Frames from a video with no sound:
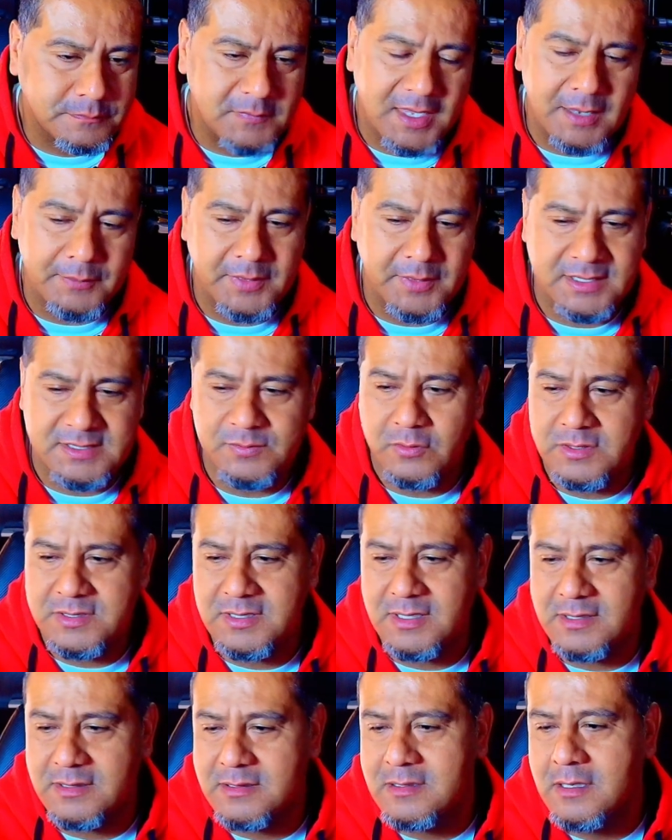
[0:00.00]
That makes more
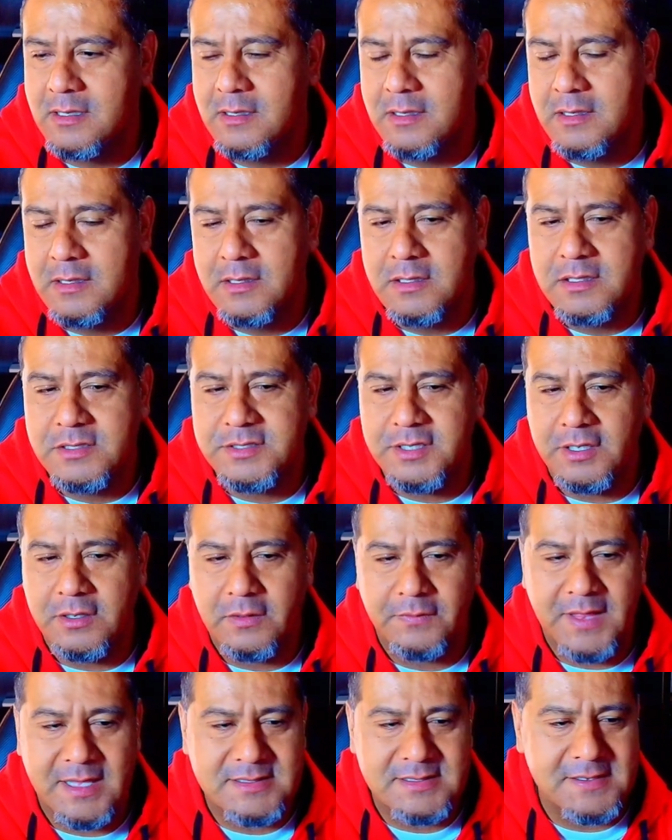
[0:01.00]
sense.
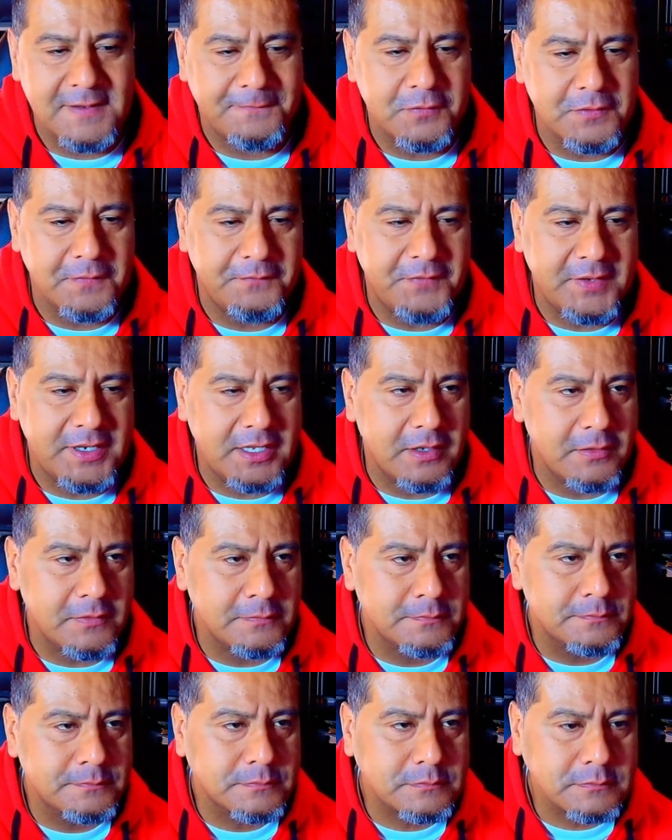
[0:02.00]
So that's it for the
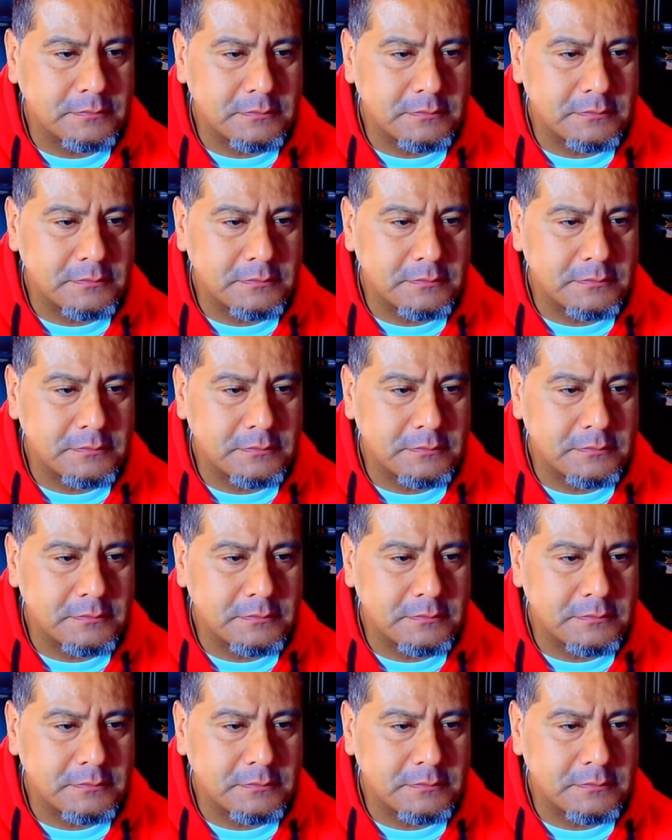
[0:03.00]
video.